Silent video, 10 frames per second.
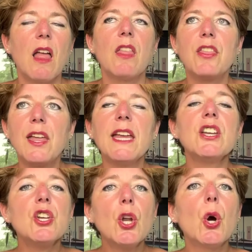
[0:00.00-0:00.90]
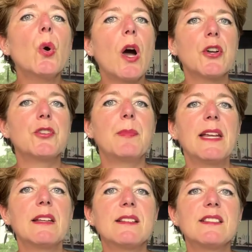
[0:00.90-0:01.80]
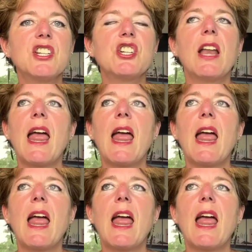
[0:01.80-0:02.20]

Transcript: They know how to make a decision